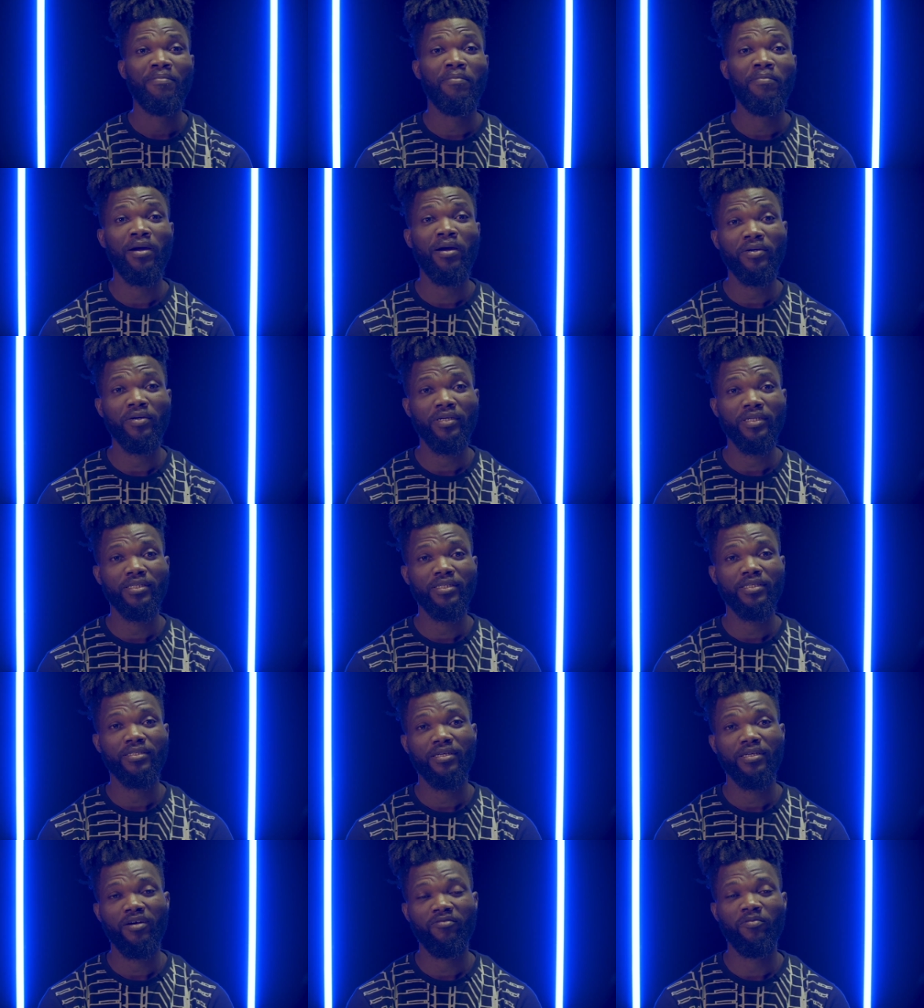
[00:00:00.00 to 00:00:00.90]
I'm married.
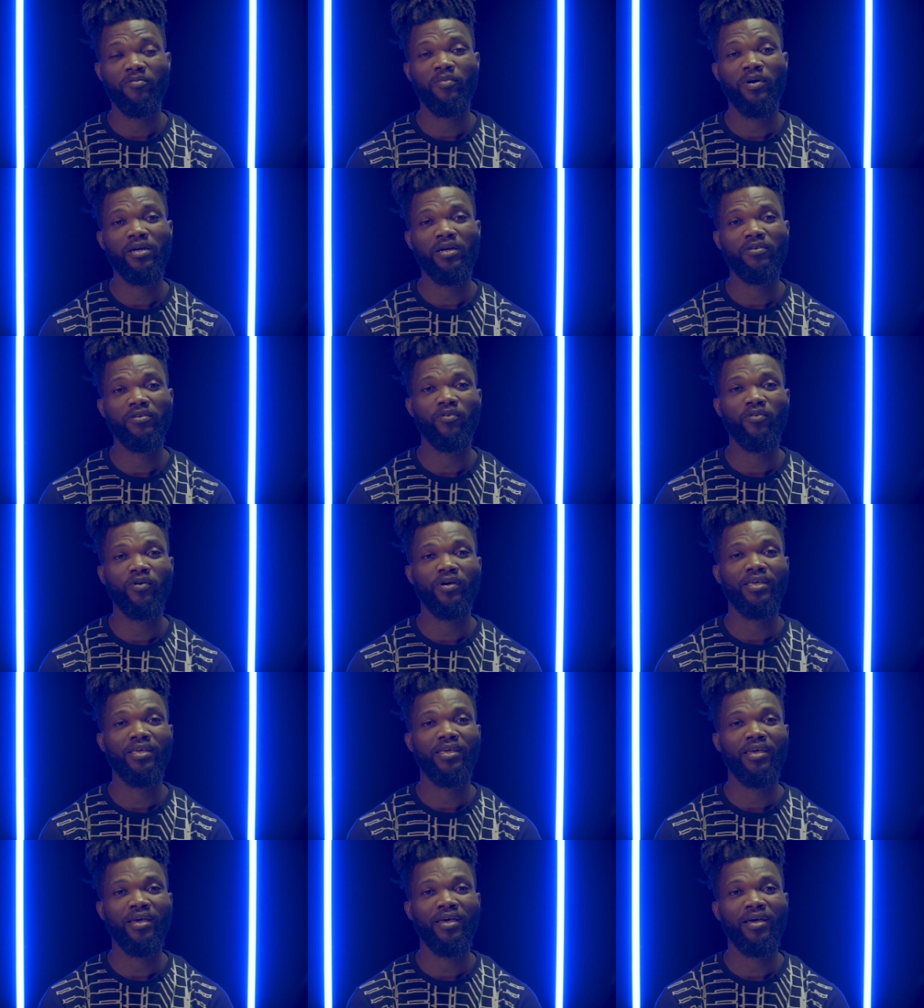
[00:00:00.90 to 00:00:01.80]
I've been married for a
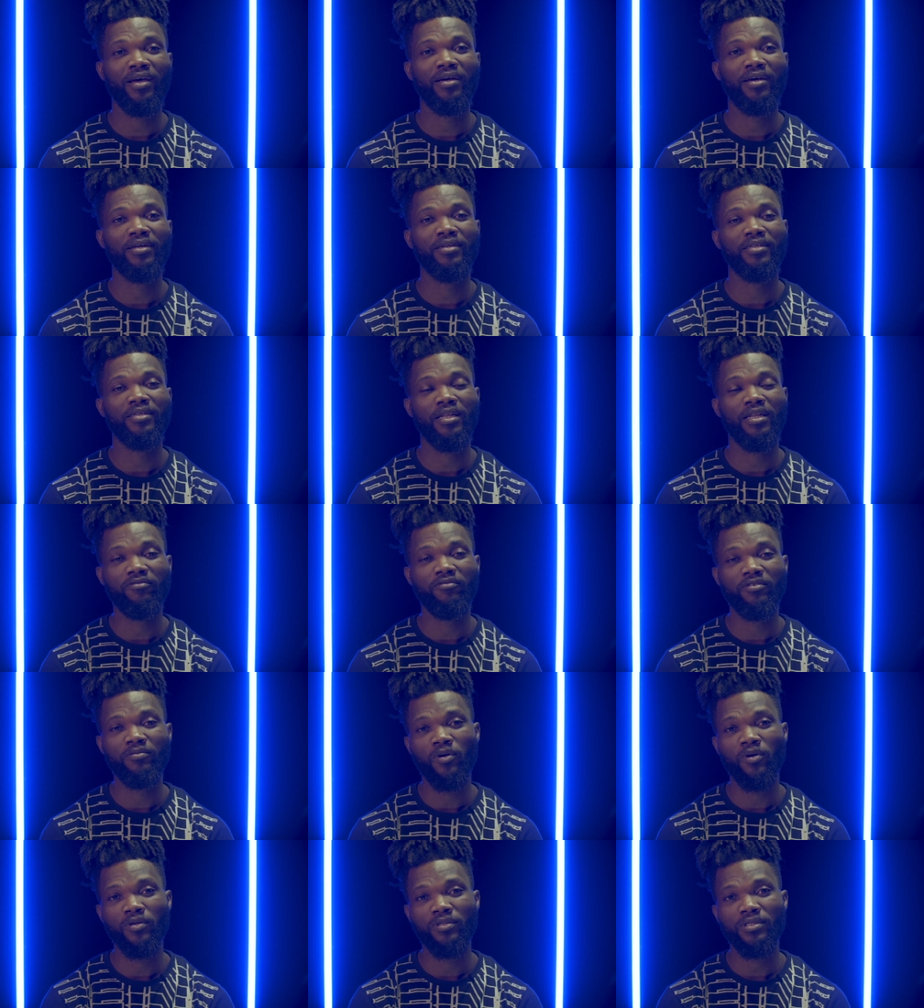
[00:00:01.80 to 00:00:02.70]
year and eleven
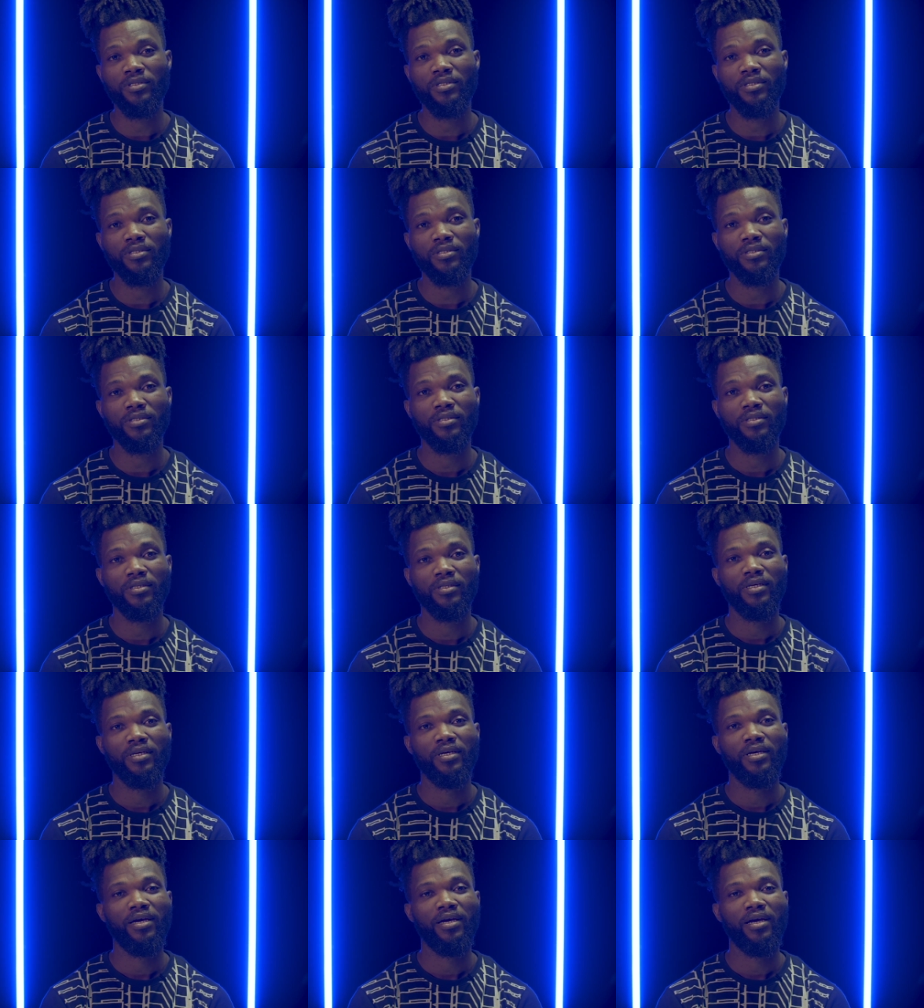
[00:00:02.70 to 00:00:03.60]
months,
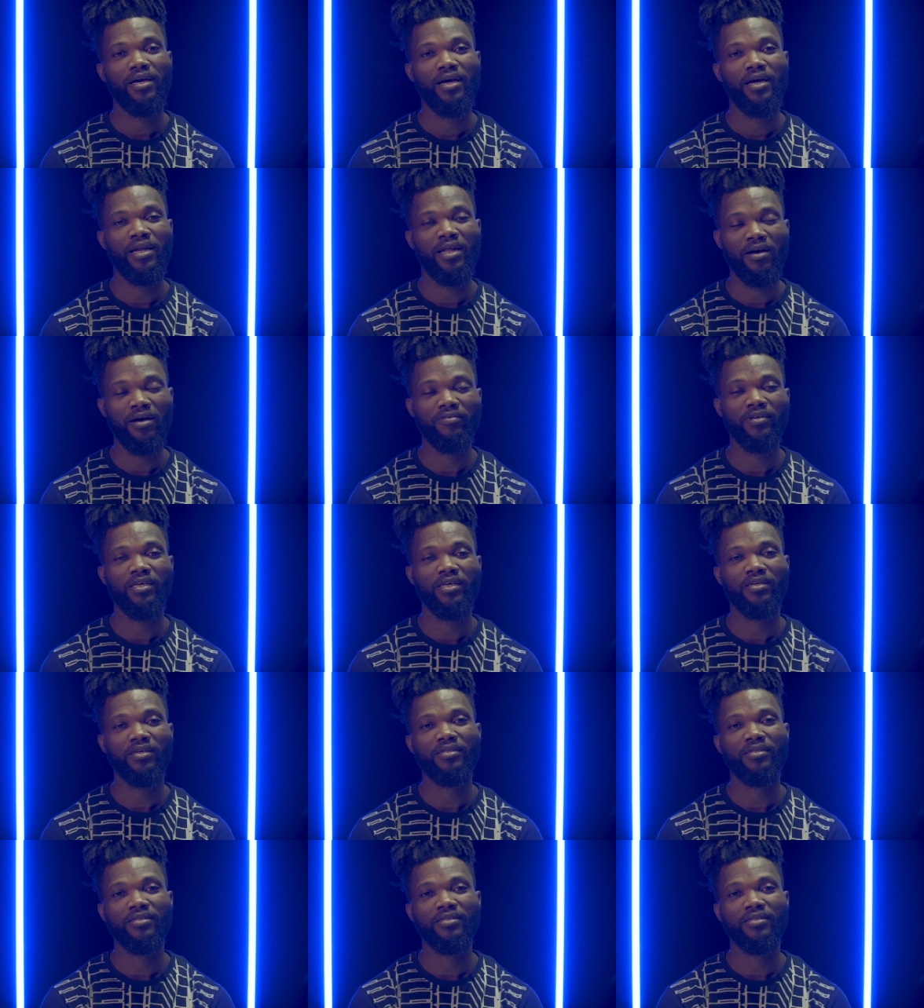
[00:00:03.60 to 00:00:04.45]
and I have a kid.